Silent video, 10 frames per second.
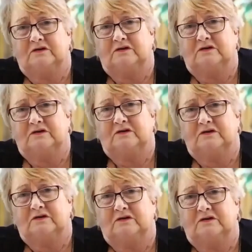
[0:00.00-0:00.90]

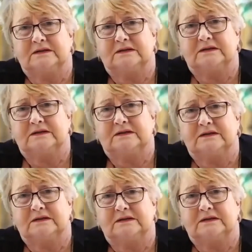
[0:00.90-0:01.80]
democracy only works
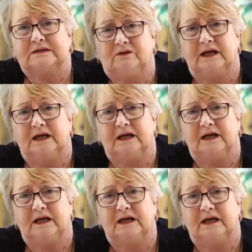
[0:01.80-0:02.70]
if people get
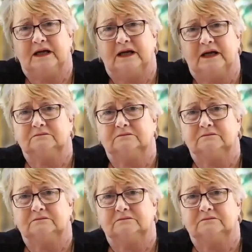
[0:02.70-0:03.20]
involved.